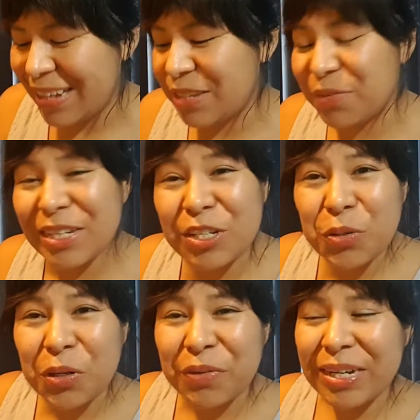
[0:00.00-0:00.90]
it's a really
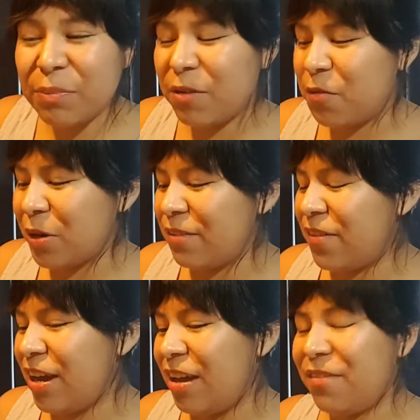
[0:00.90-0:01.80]
short read, about
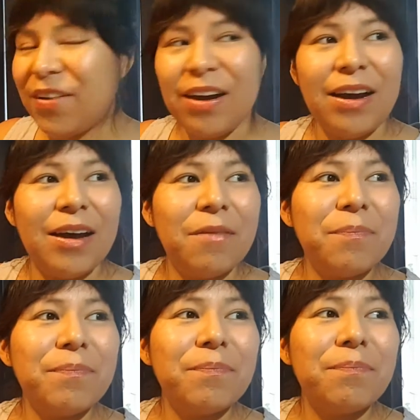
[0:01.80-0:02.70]
45 uh,
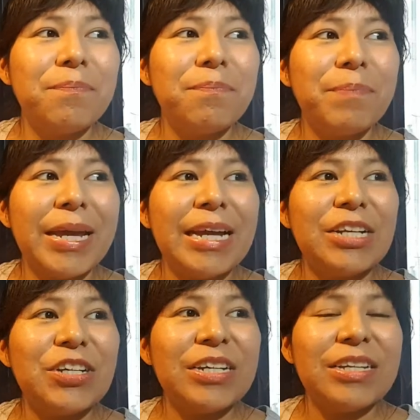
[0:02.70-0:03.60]

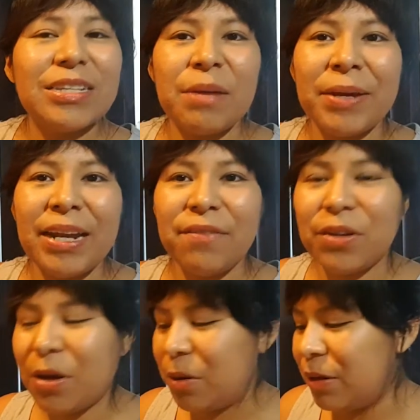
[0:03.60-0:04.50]
pages. I might have
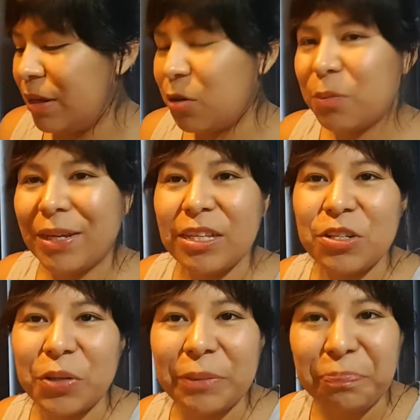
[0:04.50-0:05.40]
to go or make this
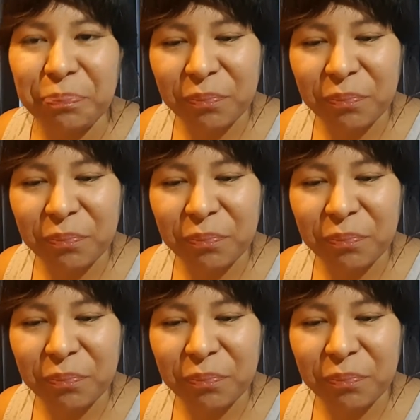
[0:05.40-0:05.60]
short.